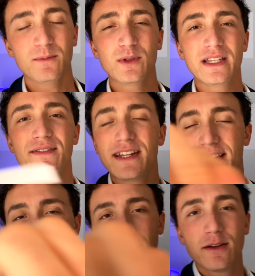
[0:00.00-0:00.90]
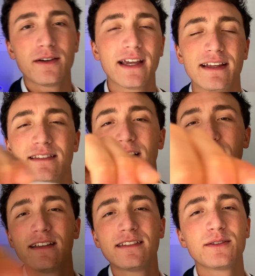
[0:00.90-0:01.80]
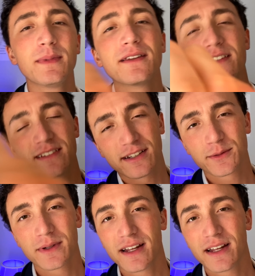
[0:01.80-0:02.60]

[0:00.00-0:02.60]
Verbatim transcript: we'll leave it at that. Okay, let's smell this next one.